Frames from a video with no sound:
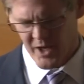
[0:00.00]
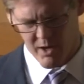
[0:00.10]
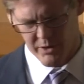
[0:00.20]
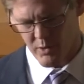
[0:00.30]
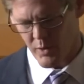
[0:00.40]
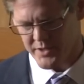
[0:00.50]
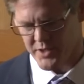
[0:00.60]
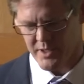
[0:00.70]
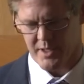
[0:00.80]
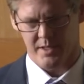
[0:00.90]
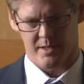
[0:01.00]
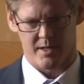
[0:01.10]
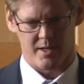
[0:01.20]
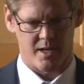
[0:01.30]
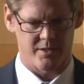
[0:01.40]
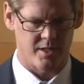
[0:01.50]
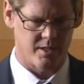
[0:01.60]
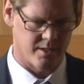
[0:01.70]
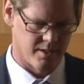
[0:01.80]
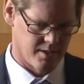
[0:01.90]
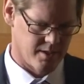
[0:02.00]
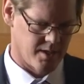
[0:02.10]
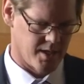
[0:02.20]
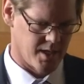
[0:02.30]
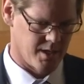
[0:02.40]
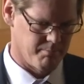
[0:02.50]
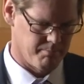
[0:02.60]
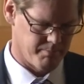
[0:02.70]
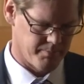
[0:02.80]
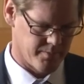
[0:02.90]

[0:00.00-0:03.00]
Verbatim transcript: now, the question that uh, I think um,